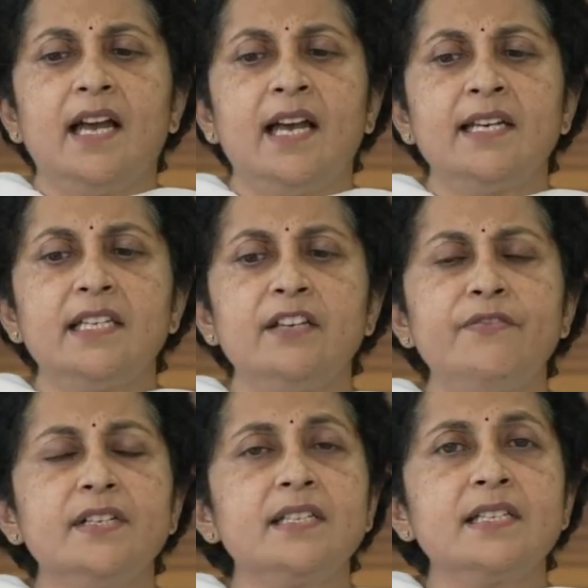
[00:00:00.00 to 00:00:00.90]
And
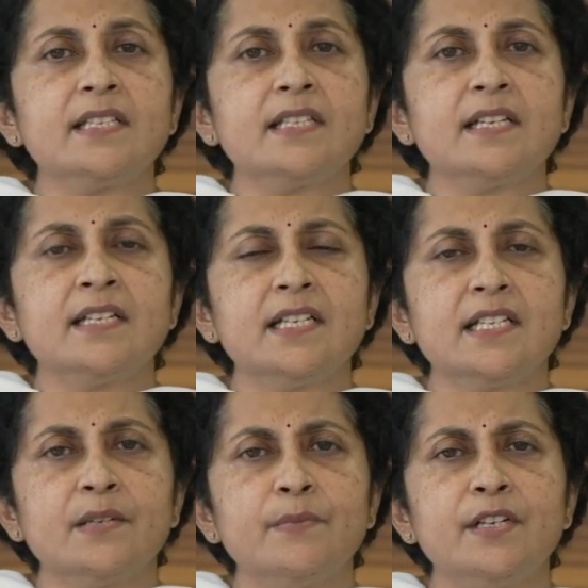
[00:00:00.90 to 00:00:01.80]
if it is
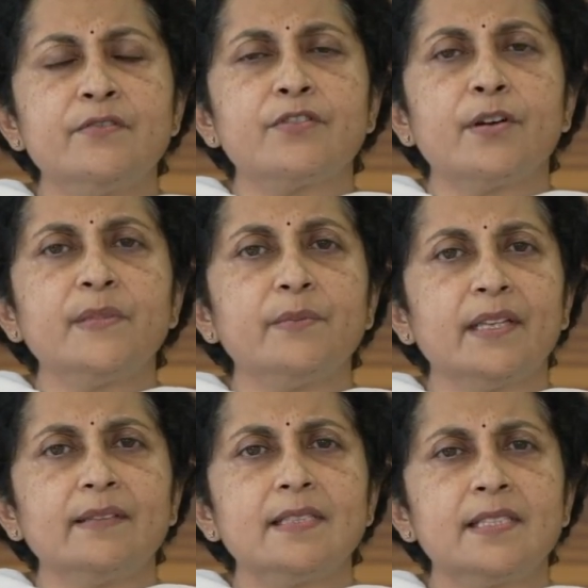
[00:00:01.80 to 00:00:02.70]
determined from the
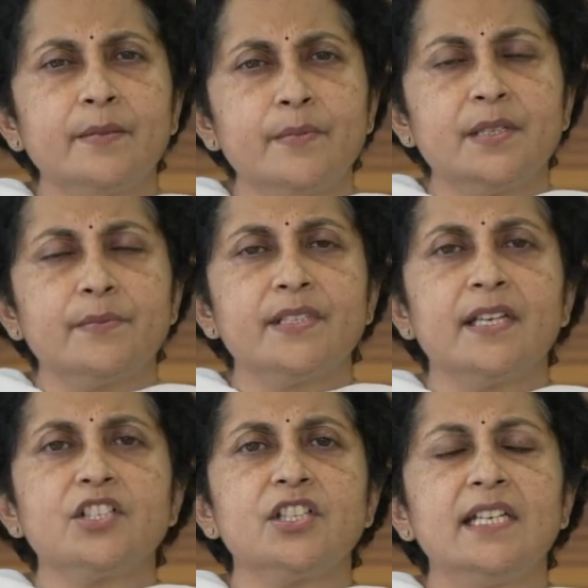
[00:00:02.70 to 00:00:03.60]
mother's symptoms
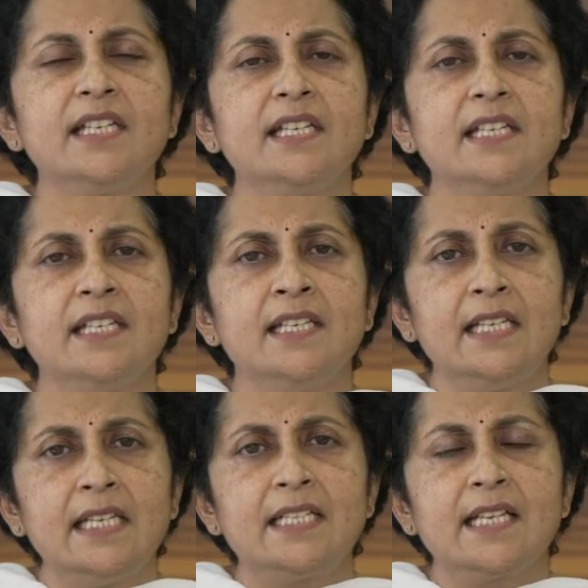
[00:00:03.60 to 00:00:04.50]
that she
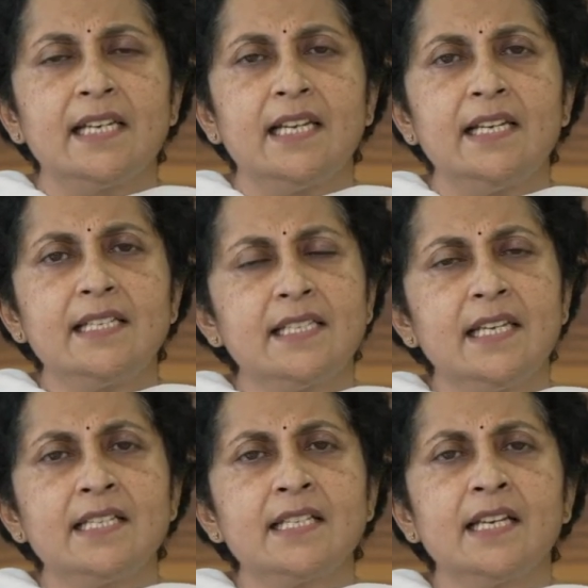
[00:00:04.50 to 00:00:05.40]
needs an
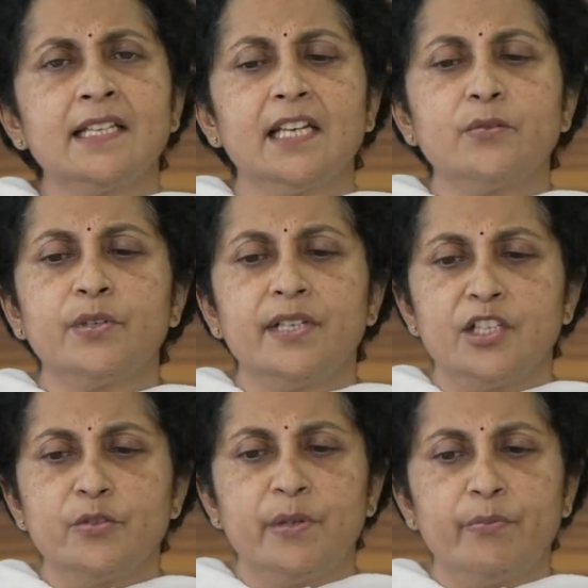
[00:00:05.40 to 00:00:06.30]
LSCS, that would
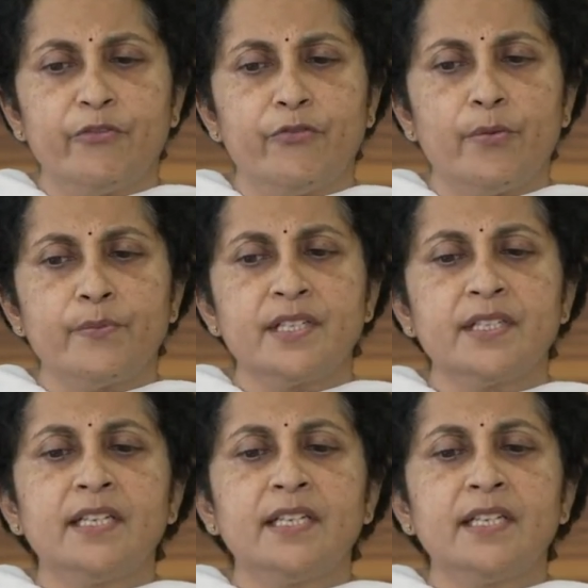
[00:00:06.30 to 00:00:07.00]
need to be performed.